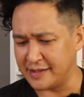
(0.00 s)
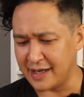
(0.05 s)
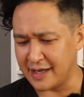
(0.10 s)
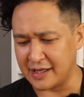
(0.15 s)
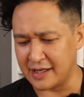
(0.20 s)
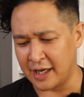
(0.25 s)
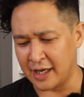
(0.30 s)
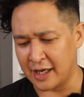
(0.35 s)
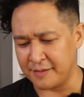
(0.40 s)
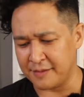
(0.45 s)

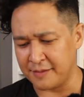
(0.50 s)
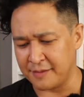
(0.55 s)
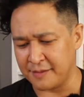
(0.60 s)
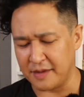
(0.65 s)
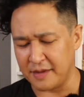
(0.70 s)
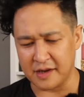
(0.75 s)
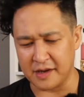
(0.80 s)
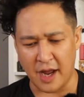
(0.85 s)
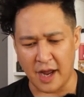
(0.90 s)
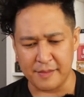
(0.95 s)
tight game
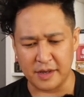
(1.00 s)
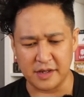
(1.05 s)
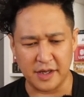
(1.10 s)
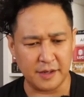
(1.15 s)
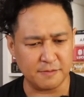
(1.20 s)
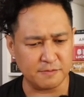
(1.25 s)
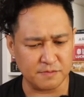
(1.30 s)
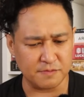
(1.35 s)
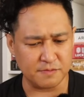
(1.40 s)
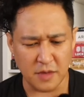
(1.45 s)

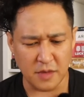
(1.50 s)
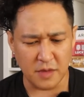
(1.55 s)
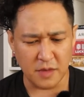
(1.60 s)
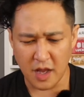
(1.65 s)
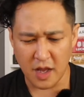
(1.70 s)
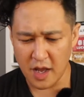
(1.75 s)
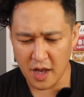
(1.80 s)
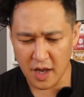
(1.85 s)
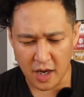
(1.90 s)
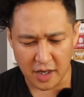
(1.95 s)
economically.
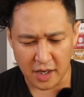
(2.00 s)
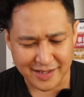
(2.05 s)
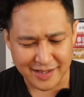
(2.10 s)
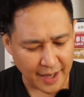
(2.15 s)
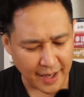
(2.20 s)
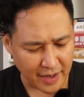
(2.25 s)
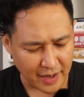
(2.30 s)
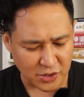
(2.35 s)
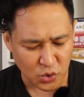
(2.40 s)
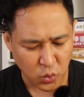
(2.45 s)
This
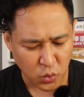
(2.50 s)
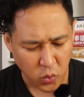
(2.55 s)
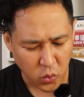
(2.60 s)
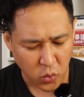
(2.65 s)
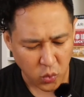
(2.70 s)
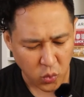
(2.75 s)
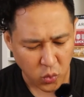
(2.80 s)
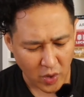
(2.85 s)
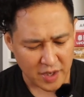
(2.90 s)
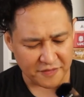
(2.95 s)
came out in
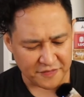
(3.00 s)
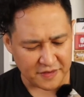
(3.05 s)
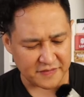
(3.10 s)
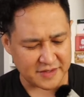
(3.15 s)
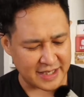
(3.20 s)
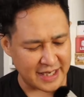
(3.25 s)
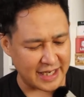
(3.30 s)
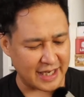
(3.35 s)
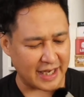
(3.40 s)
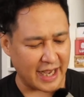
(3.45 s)

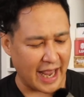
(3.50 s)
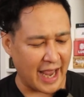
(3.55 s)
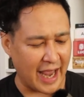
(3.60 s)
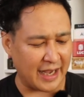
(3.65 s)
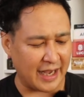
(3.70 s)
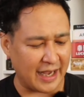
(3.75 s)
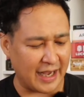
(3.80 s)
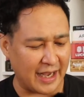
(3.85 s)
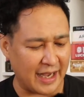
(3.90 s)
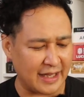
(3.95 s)
2015,
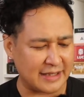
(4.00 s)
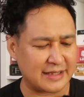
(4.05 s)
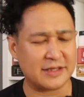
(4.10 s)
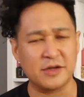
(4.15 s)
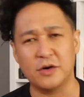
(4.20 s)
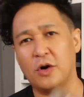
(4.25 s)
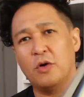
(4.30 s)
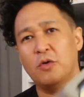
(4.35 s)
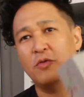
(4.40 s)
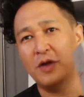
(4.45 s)
and it's
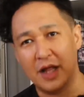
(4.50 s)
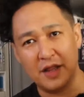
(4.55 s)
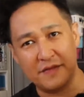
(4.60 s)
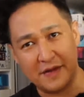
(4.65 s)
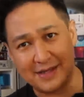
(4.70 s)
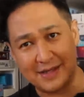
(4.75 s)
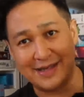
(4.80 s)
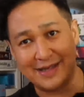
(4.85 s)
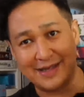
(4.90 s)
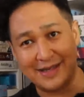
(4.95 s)
still
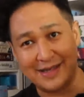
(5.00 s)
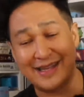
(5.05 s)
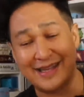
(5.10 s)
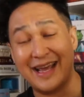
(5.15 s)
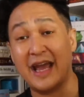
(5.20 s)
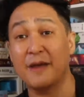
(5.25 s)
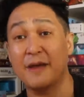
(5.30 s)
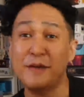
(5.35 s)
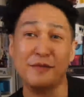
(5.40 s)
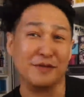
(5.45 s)
relevant today.
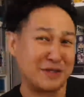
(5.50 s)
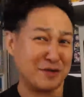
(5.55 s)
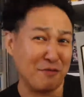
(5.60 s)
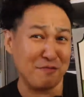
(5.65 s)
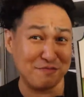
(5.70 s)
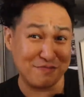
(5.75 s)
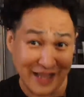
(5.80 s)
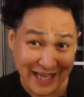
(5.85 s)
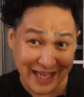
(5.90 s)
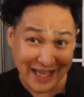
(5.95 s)
People are
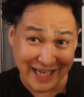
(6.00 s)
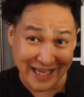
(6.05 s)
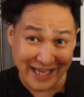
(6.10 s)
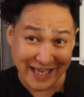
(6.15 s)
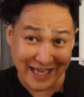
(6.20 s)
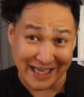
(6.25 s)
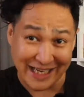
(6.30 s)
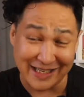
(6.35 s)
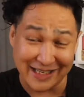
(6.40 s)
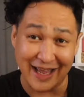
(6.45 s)
still playing
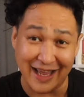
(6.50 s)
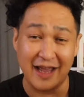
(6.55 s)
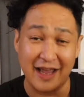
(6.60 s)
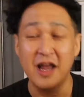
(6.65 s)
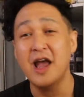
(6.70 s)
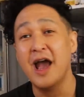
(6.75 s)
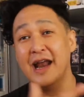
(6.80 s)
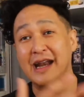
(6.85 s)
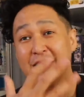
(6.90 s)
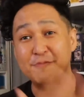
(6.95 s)
it today.
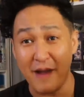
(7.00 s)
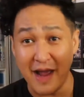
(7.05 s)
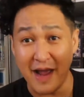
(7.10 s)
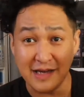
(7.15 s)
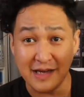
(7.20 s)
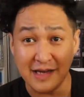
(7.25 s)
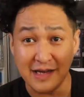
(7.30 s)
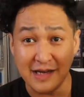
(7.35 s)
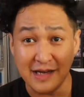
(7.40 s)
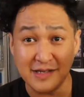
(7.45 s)
An
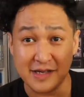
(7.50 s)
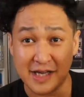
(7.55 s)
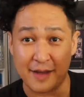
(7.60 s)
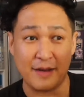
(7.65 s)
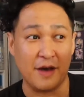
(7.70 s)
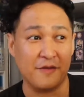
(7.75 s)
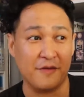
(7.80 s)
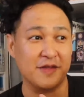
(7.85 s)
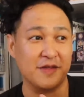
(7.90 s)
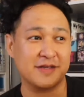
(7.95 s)
expansion came
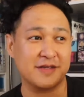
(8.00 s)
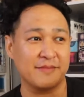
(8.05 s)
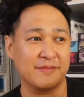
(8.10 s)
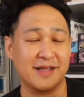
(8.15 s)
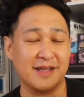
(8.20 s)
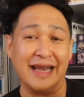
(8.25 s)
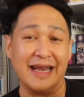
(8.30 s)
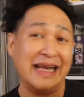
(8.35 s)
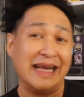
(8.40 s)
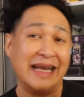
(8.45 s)
out for this game
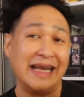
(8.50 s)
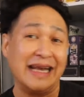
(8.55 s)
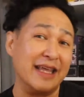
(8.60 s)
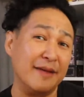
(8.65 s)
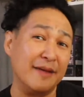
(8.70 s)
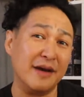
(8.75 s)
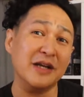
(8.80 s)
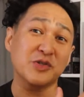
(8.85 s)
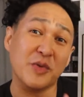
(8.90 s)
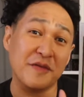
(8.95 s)
today, and it came out
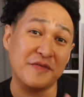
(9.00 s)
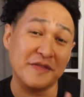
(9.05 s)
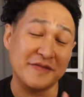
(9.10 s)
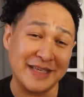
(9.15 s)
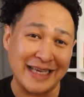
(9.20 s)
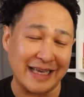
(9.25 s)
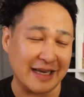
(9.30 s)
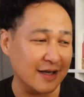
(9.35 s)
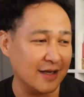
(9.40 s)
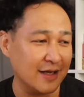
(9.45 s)
in
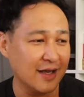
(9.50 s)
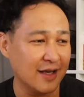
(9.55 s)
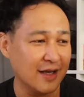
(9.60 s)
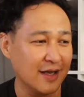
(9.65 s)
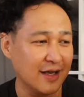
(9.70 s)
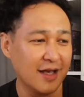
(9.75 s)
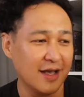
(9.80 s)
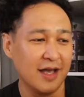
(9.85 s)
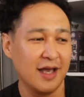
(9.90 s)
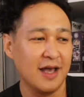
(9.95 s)
2015.
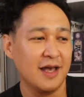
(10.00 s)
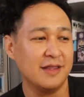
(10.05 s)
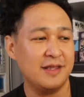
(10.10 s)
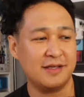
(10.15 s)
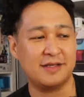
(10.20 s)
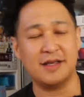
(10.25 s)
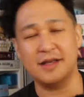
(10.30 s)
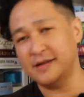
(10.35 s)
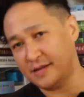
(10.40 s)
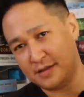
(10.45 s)

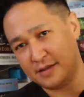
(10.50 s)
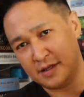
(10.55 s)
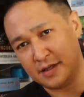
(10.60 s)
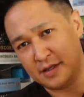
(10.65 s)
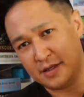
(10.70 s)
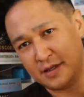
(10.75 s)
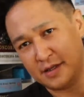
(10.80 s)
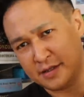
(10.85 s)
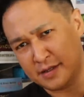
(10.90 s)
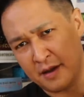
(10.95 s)
This is
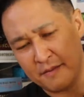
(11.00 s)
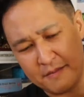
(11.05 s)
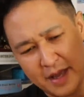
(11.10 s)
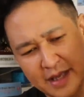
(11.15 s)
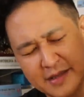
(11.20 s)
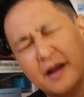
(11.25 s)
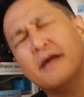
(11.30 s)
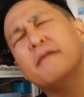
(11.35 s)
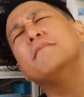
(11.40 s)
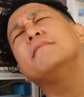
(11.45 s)
just an
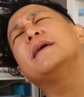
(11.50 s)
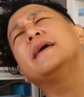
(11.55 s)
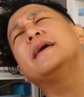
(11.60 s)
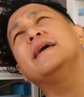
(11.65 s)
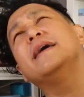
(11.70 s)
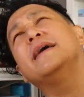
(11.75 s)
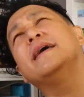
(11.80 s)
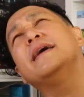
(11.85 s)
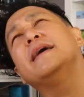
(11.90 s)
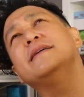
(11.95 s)

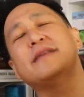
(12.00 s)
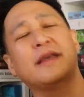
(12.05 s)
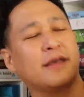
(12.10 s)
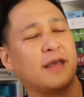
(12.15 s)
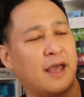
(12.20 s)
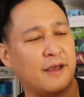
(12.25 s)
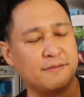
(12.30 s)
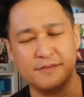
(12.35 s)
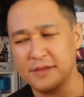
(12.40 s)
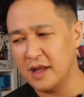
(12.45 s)
amazing
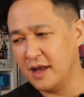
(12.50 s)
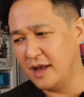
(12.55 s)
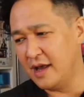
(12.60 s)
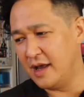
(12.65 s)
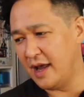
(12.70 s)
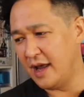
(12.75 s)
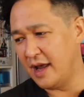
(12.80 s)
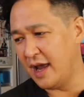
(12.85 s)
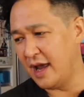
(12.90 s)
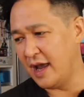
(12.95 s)
game,
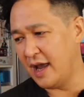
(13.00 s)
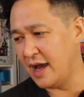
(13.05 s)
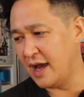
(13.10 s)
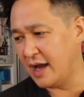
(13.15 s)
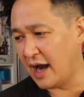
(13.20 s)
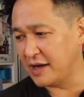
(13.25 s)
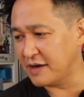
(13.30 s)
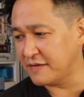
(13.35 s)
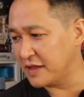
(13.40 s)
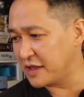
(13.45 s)
and I
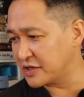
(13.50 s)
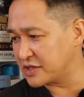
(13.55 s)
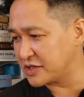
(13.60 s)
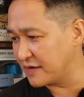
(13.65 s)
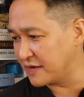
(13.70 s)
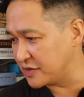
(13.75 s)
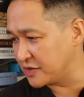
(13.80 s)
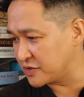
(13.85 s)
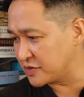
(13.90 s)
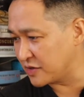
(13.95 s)
definitely think you should
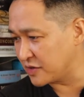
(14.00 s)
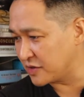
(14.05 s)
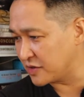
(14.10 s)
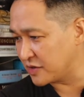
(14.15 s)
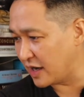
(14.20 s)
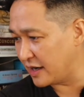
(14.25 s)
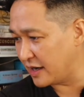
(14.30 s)
give it a try.